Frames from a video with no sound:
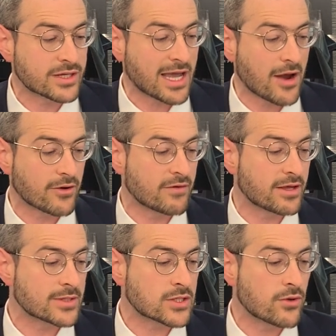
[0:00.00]
you to carry over
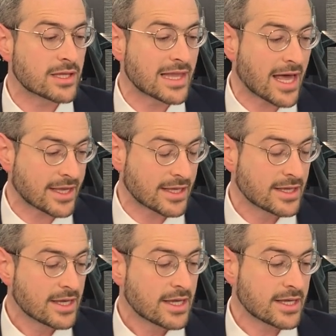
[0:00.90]
there. It's called the Lechi.
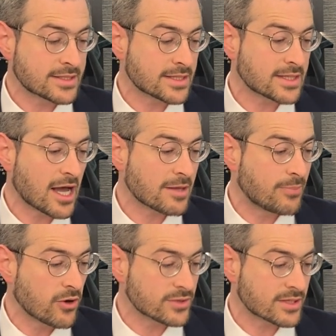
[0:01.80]
Is a side
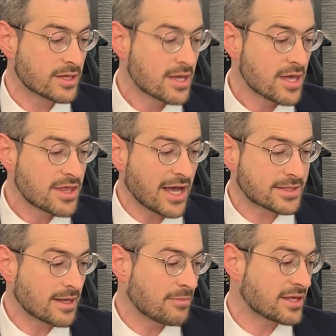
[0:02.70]
post.
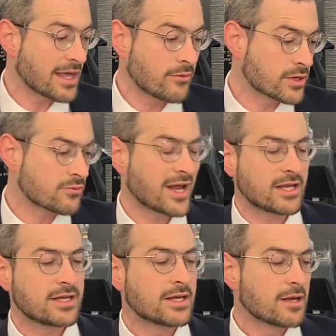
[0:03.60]
That's something that would
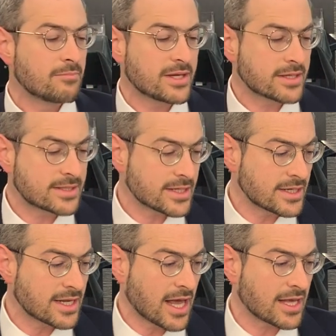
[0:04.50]
already be
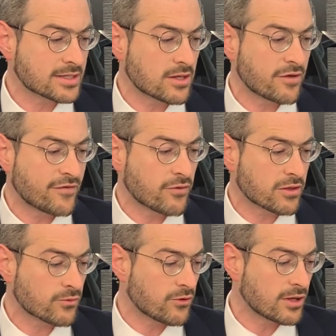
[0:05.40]
considered as the
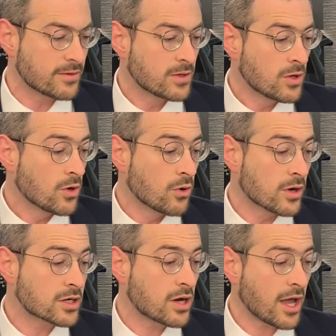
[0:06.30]
fourth wall.
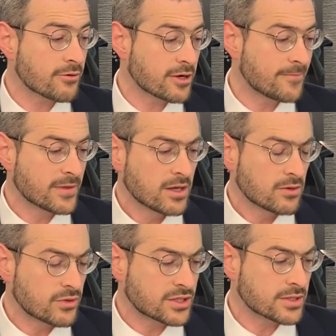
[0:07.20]
Or Kaira,
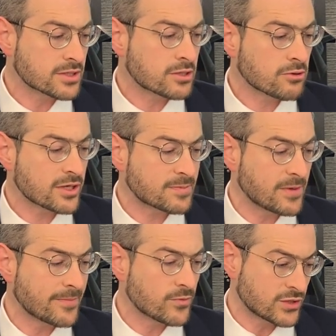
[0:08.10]
which is a
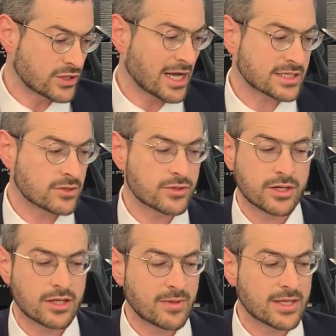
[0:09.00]
crossbeam, which is actually
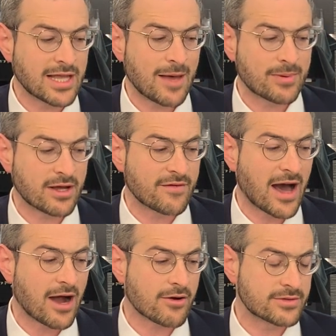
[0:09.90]
going to be the topic of
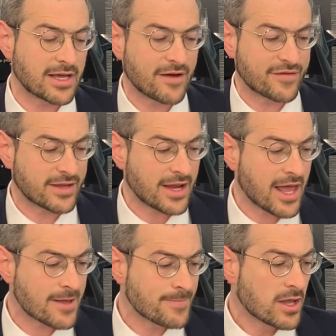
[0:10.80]
our daf
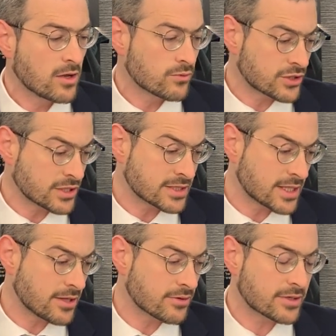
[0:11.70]
today, which is
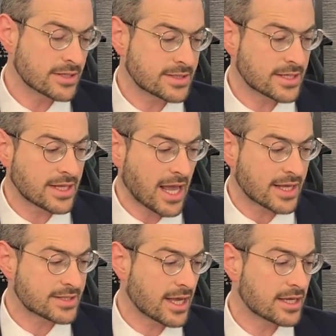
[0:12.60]
either considered
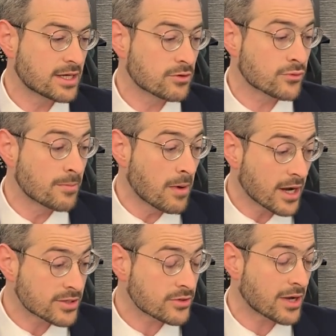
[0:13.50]
as a
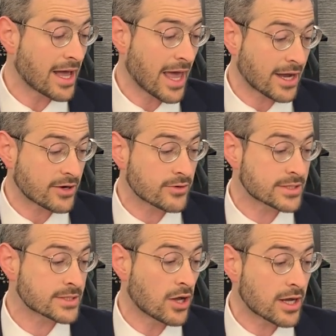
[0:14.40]
reminder, a hecker, a
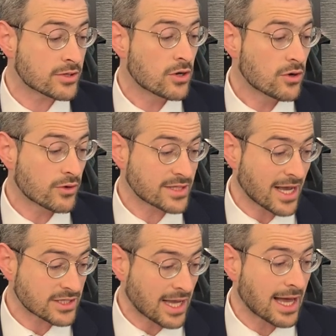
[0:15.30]
sign, or is
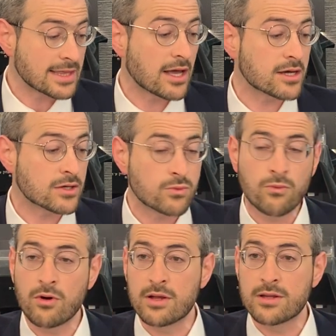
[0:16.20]
actually a halachic
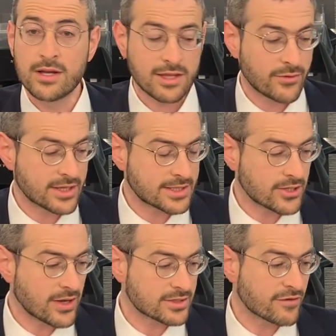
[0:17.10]
wall that we
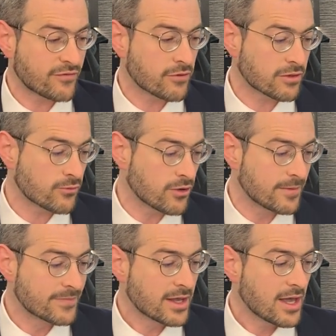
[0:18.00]
consider as the fourth wall.
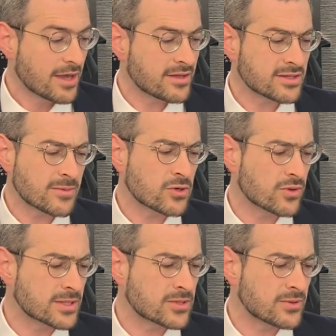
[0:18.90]
And then there's something
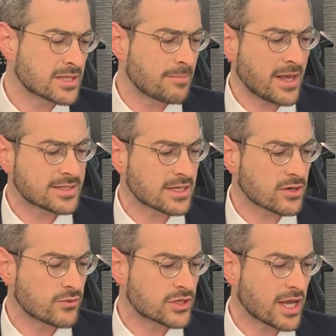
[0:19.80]
called the Tzuris
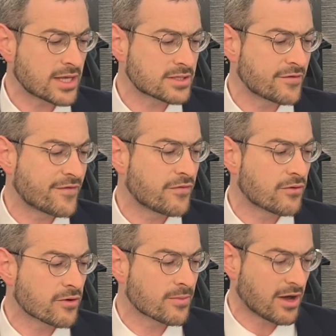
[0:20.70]
HaPesach, which has the
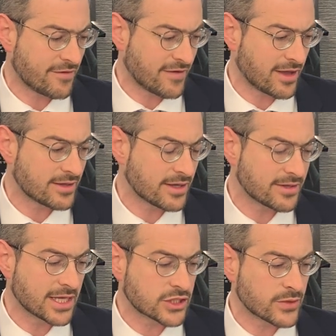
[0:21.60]
form of a,
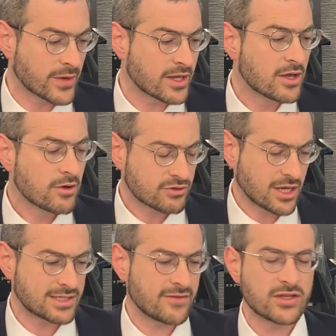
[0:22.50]
an entryway, which
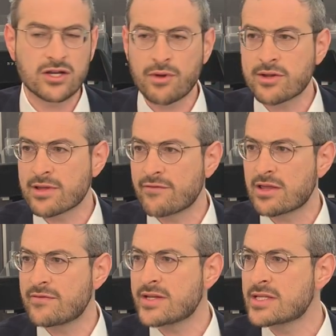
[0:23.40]
has even a greater
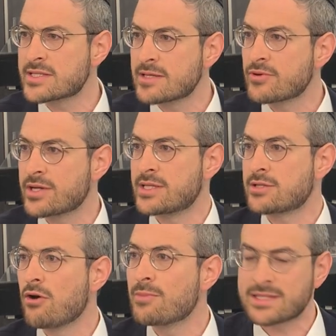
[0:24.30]
level of leniency because
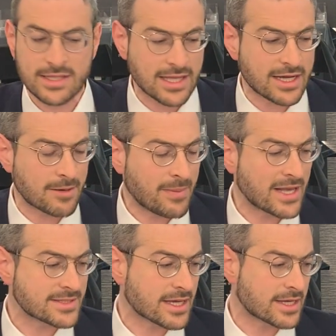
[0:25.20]
it's almost it's like a
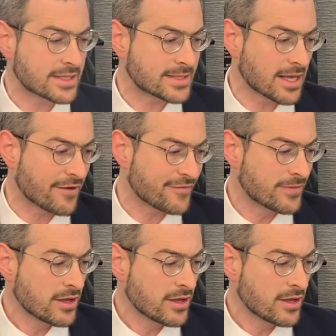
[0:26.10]
Pesach itself.